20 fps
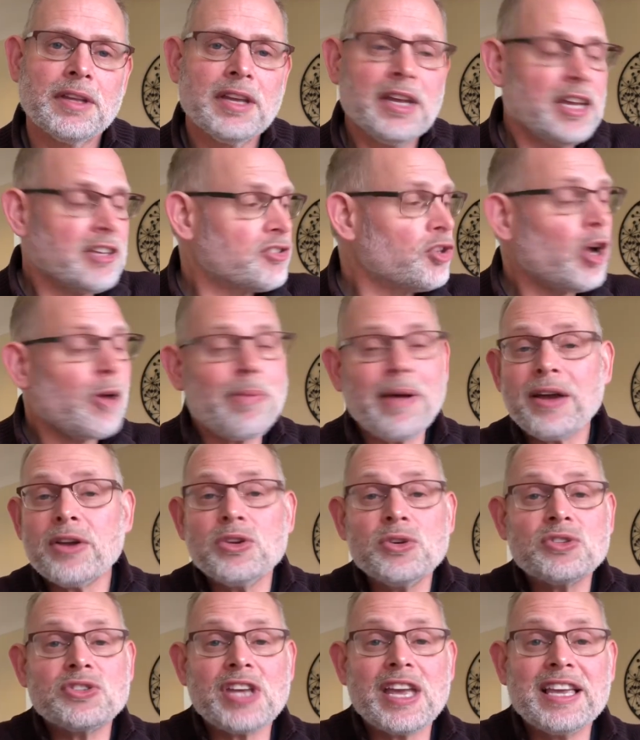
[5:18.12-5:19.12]
It's not about
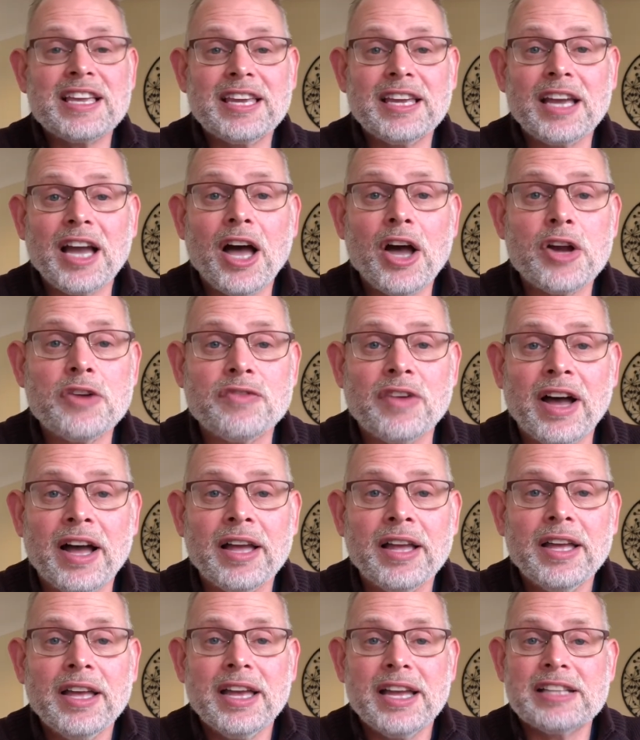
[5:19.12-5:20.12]
you taking over,
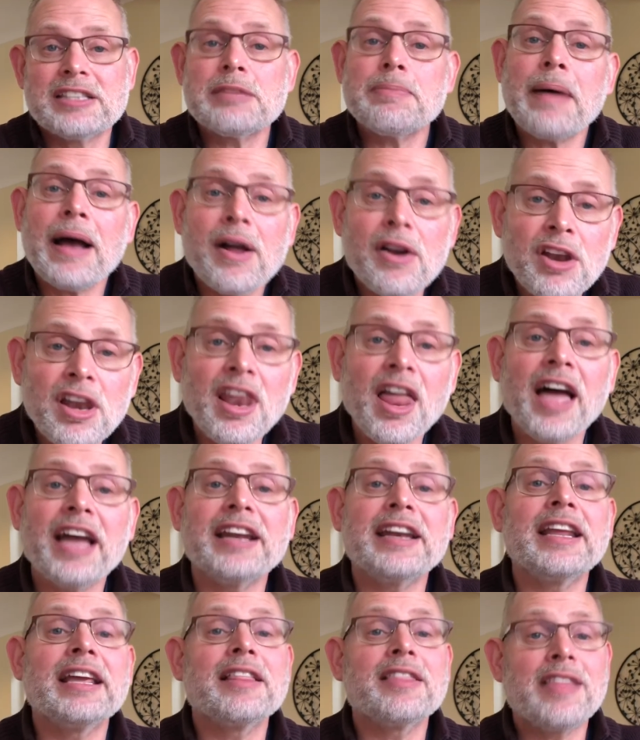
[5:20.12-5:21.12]
it's about
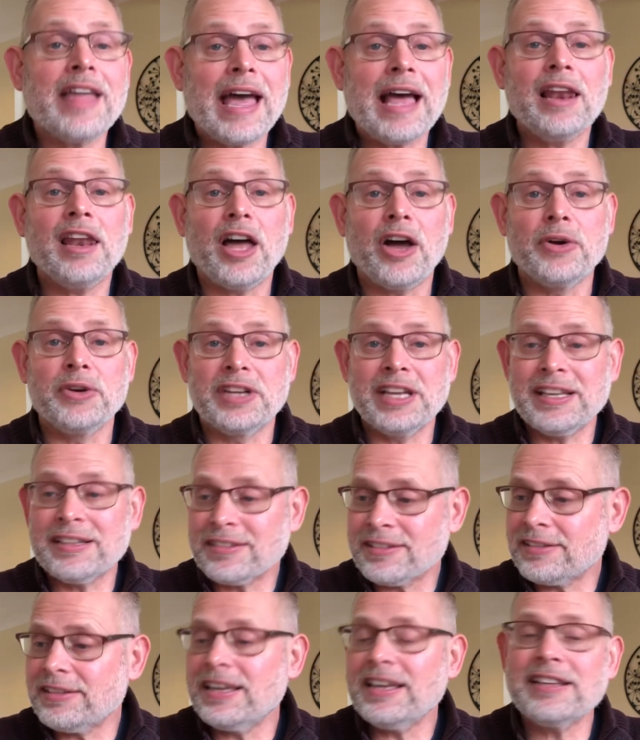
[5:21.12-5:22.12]
lightening their load.
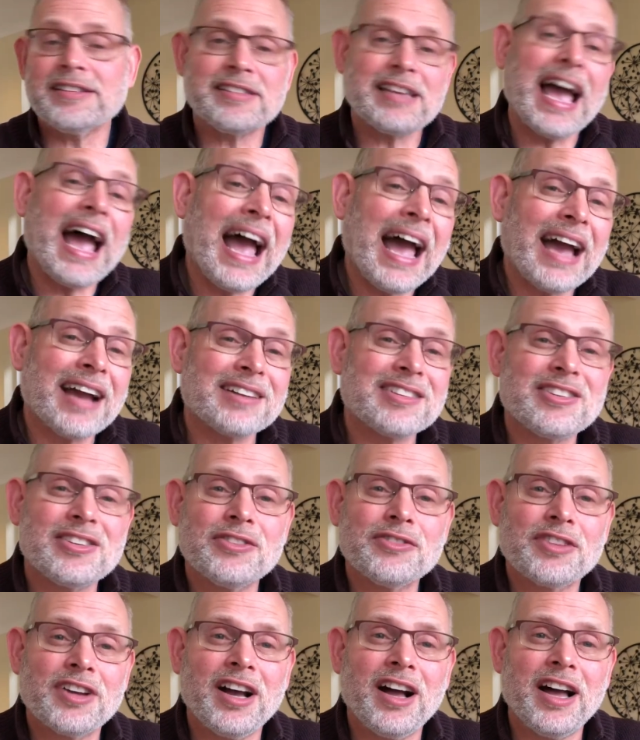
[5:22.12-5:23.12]
It's acts
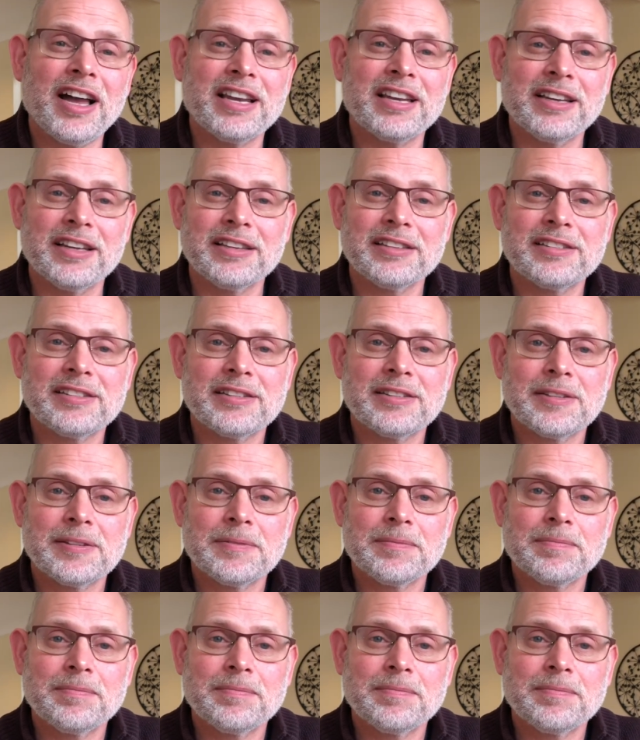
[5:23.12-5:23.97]
of kindness.